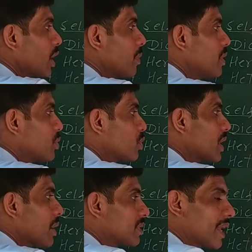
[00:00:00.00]
two types.
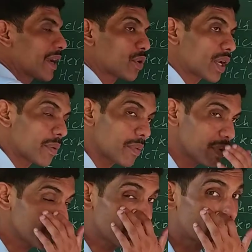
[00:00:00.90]
Dichogamy means,
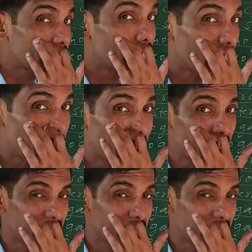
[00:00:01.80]
first the definition.